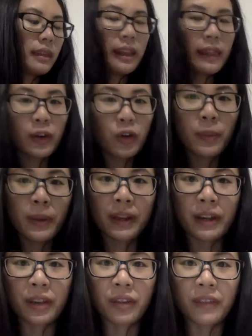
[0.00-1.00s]
And there will be
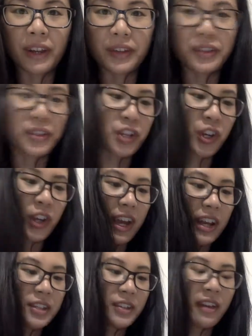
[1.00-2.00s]
another video to show you how
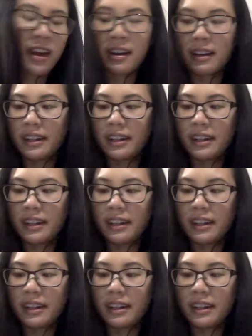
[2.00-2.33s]
to do that.